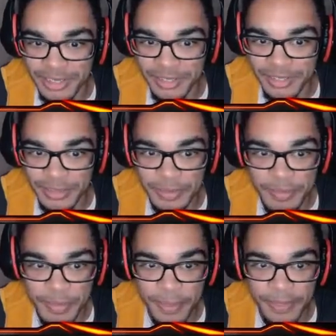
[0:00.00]

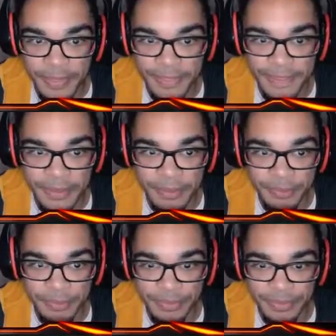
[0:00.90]

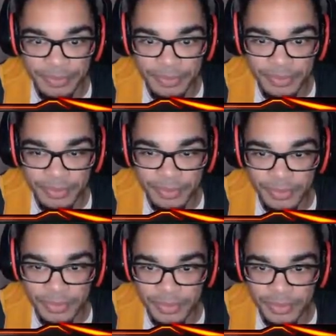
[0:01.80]
Nothing is said.